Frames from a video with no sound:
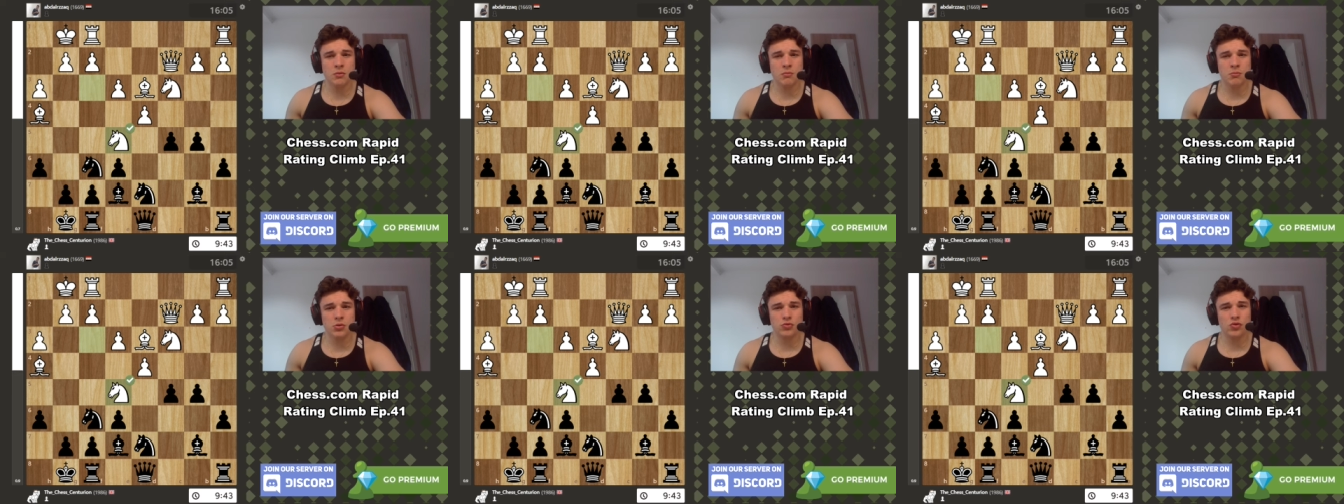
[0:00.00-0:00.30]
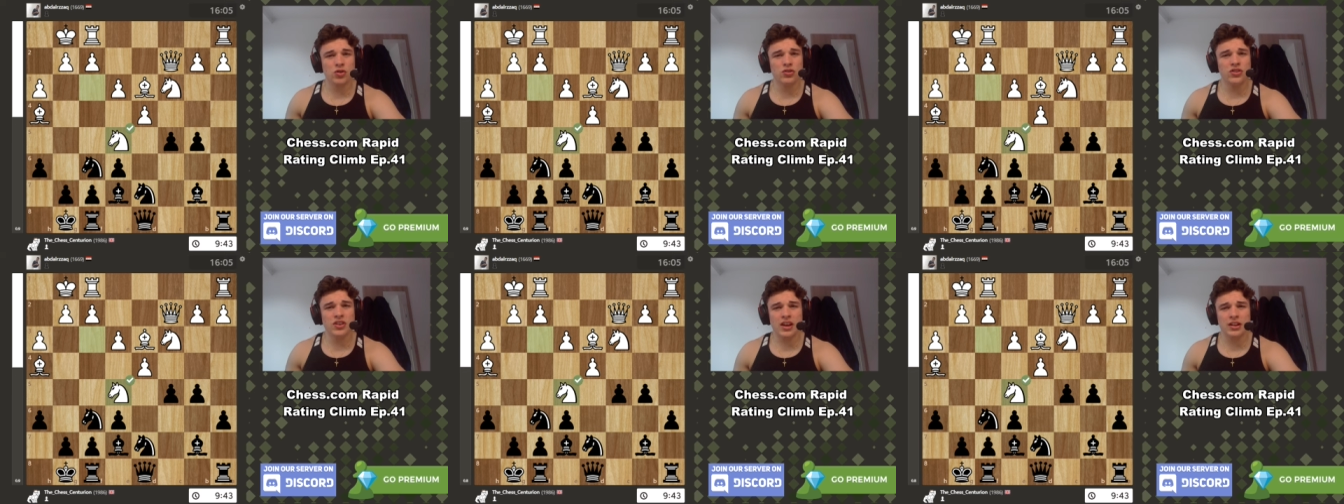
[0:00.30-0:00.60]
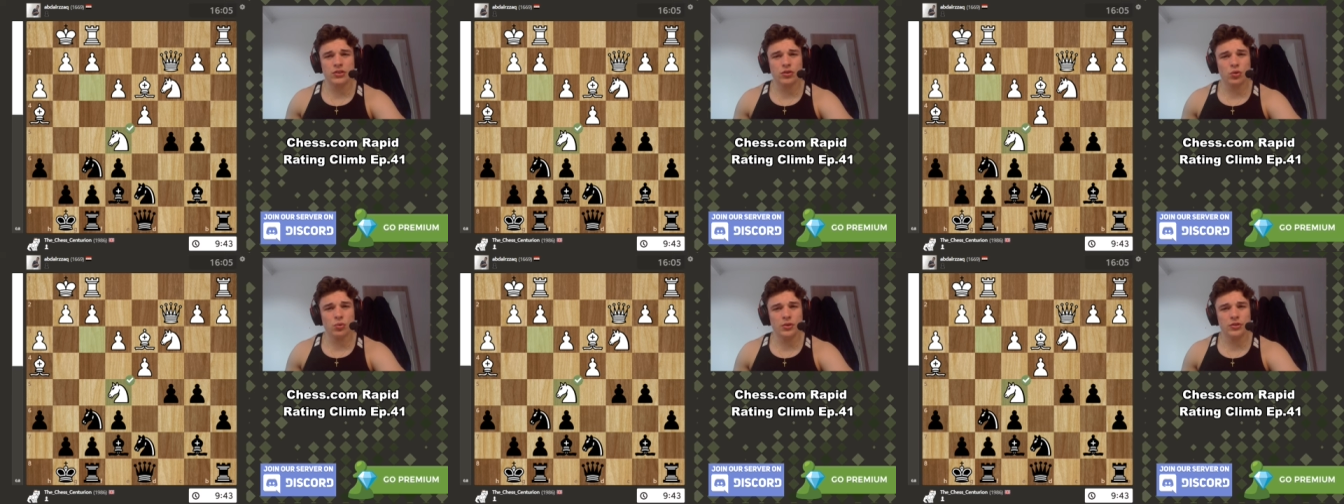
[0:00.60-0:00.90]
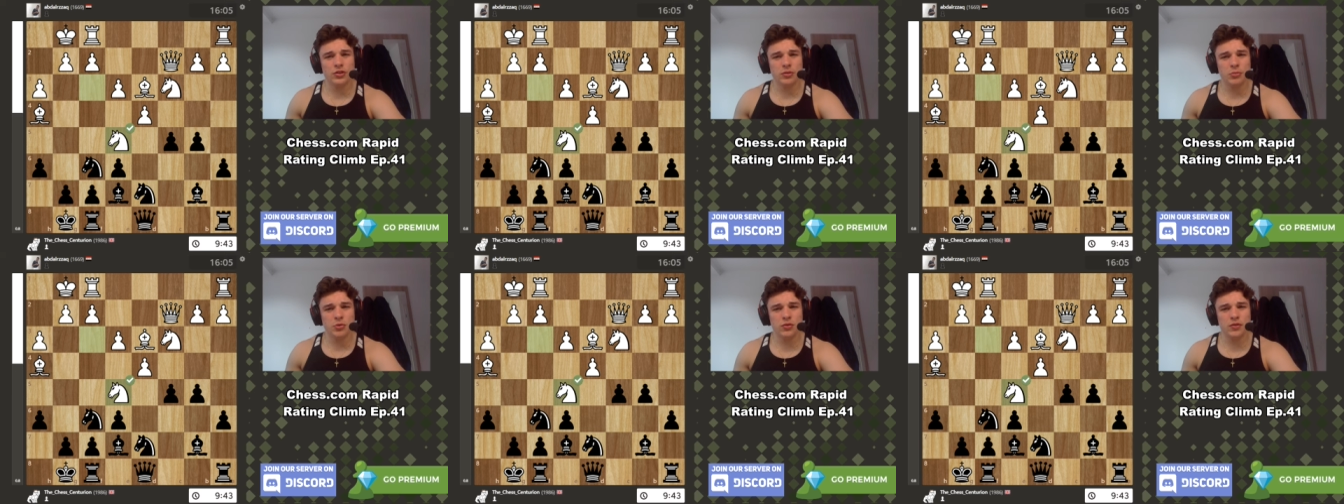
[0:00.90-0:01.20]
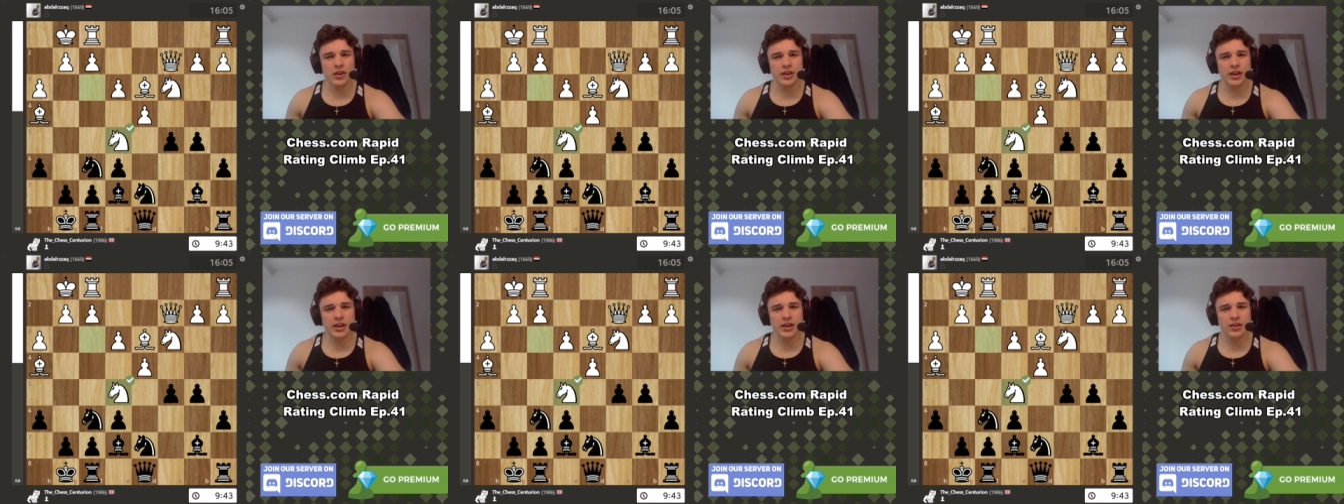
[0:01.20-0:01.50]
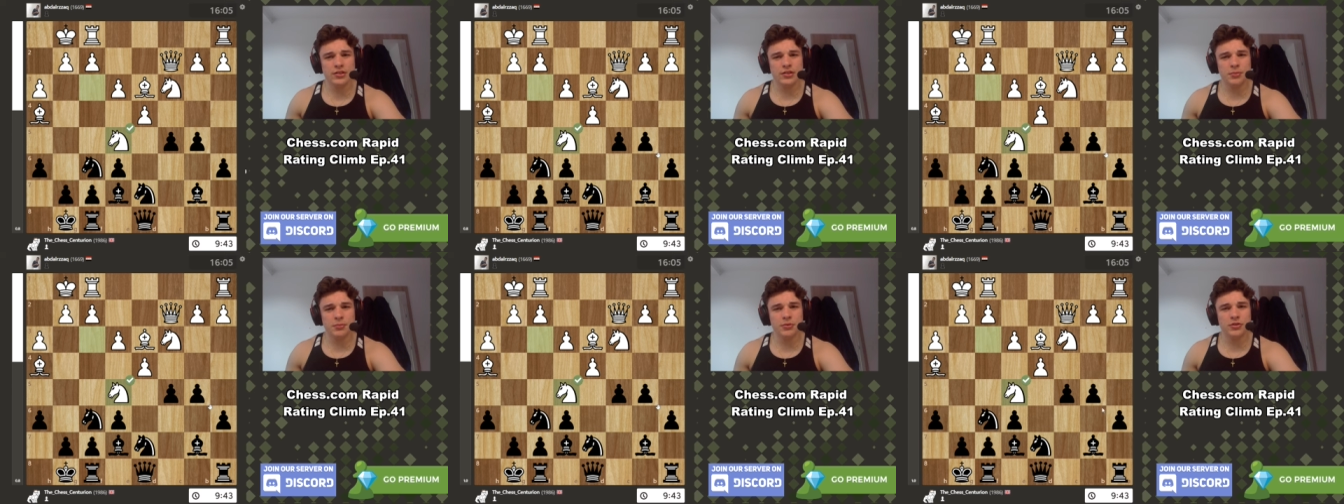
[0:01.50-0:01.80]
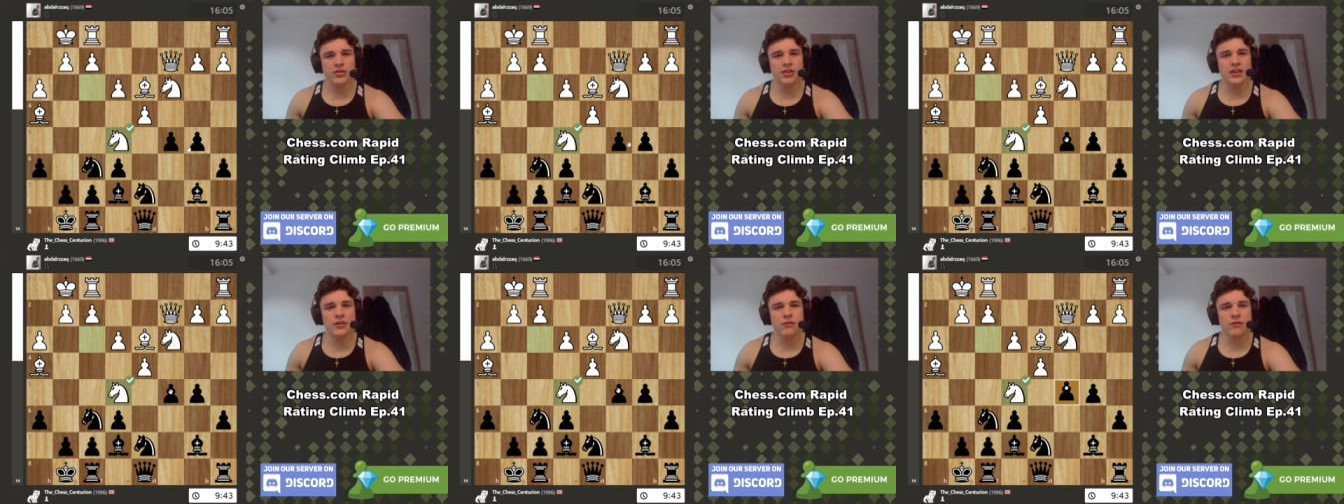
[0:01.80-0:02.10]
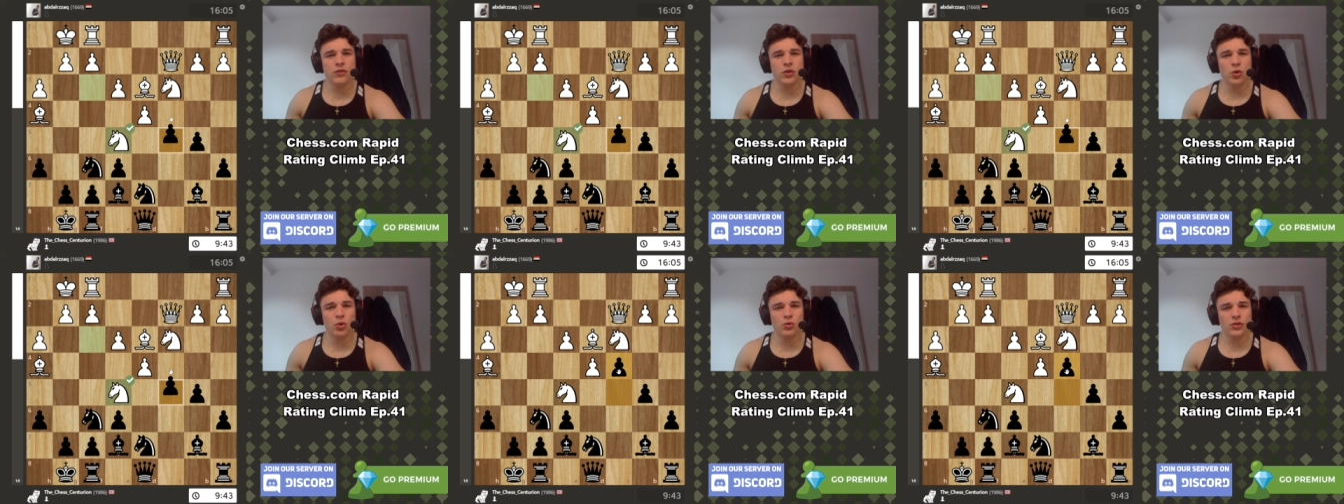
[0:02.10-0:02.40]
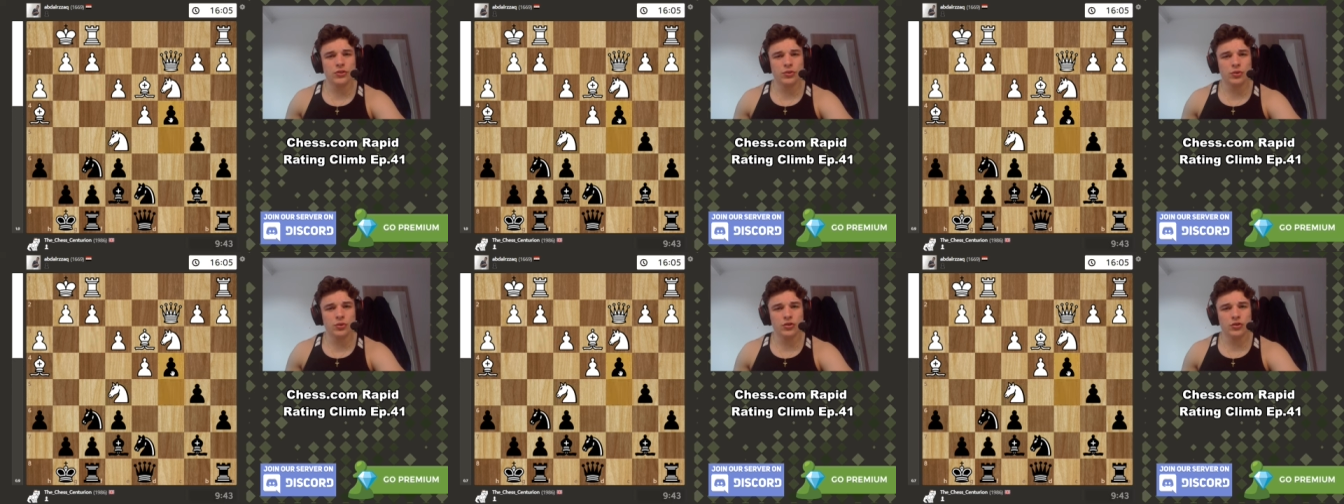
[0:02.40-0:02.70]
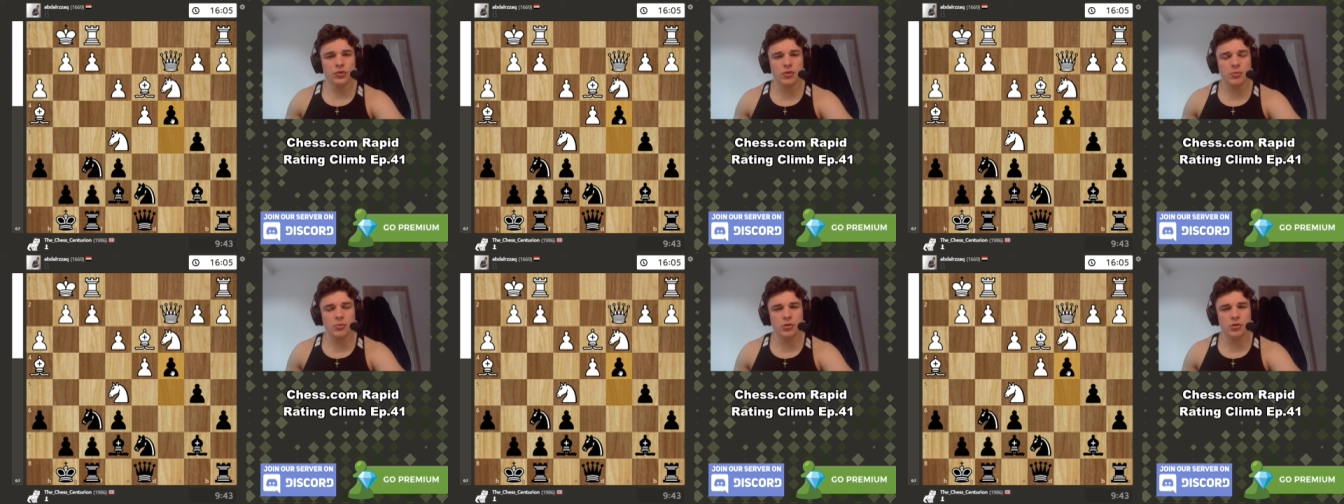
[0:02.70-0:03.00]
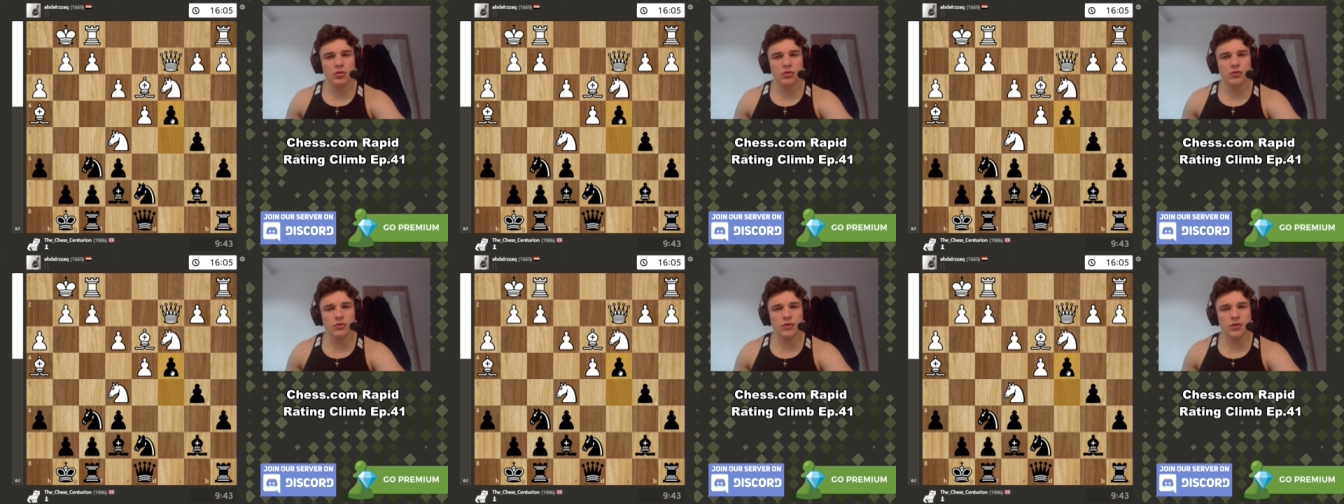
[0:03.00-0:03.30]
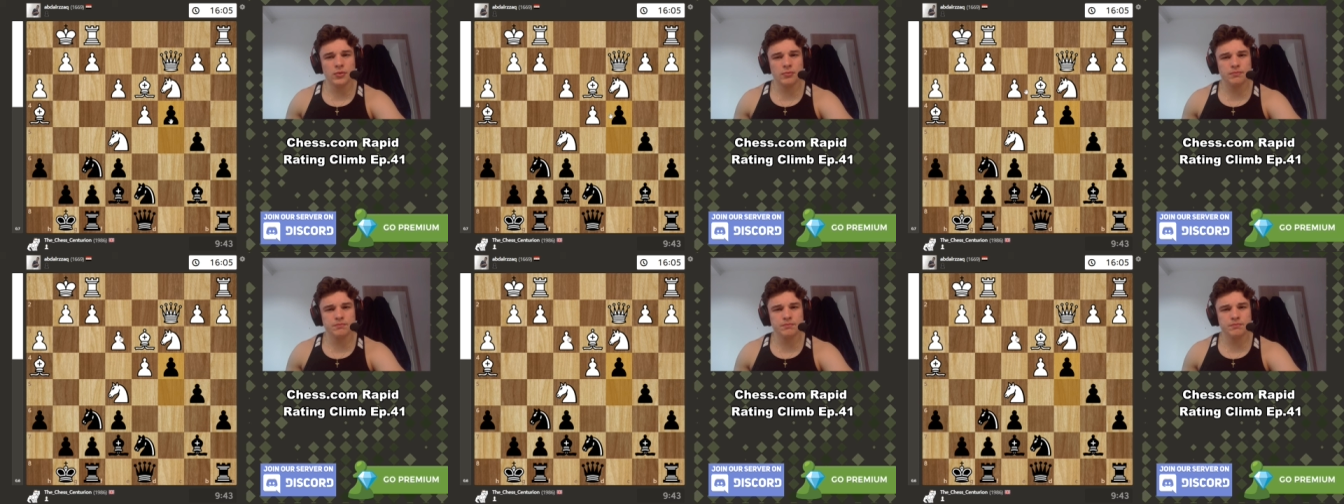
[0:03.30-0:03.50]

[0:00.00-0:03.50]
But rook c eight is always a move, I guess. c four is also a move.